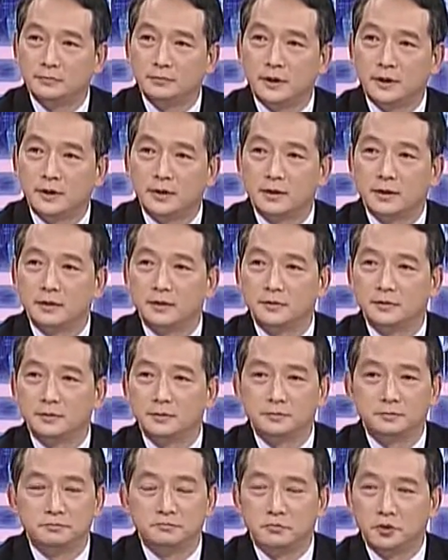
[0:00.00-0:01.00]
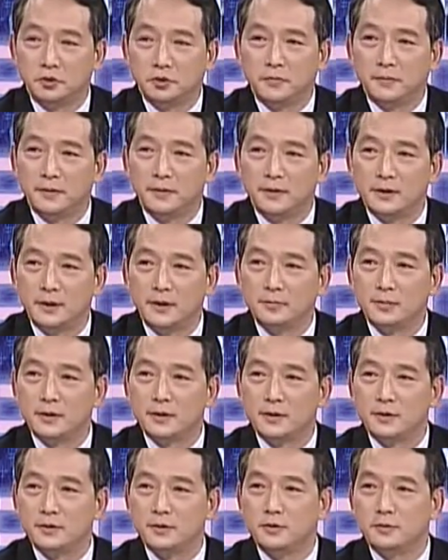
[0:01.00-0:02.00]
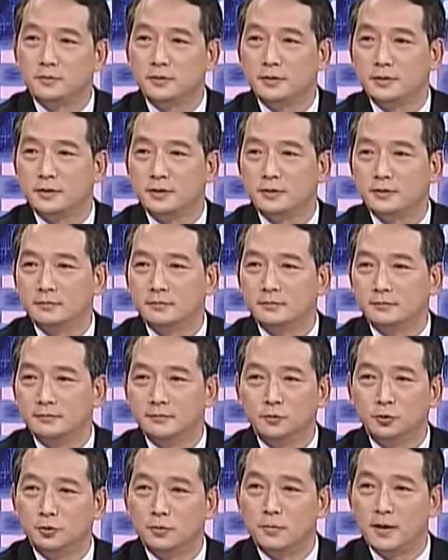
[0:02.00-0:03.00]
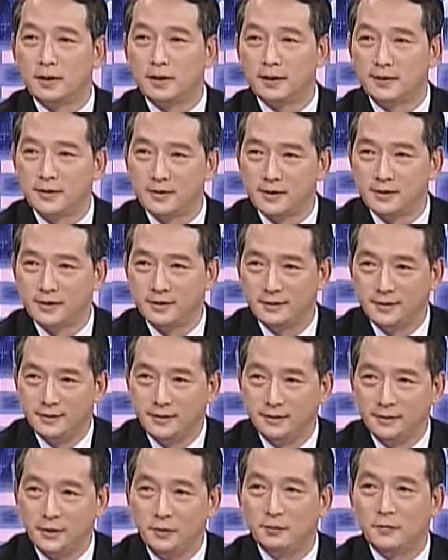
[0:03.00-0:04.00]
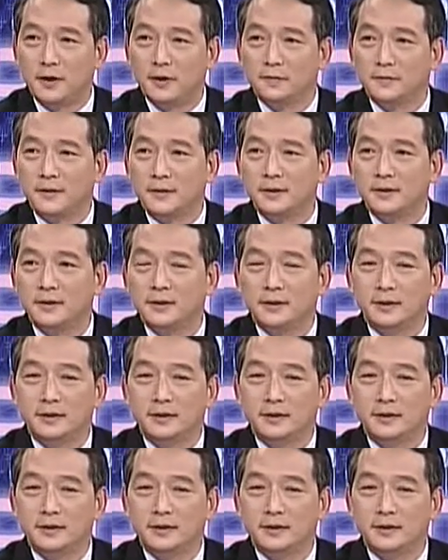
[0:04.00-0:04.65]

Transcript: Like occupy 90% of the world market in Wi-Fi.